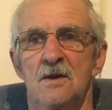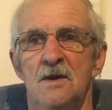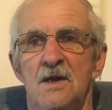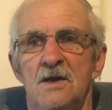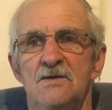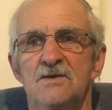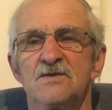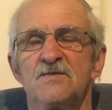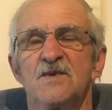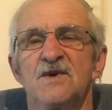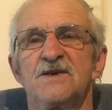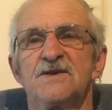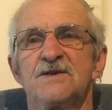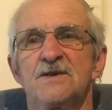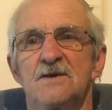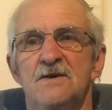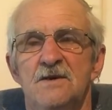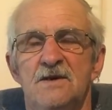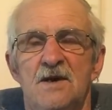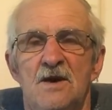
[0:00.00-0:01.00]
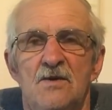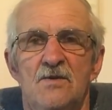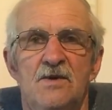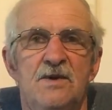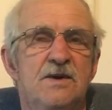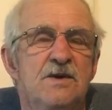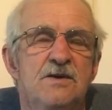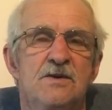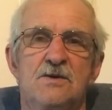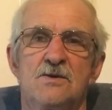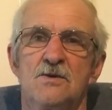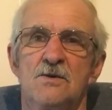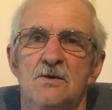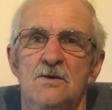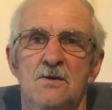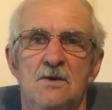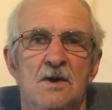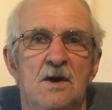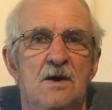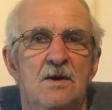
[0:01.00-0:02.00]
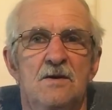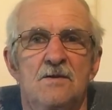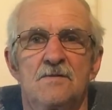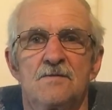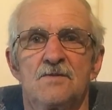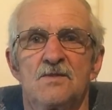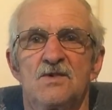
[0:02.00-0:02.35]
that was basically it. We didn't do a whole lot.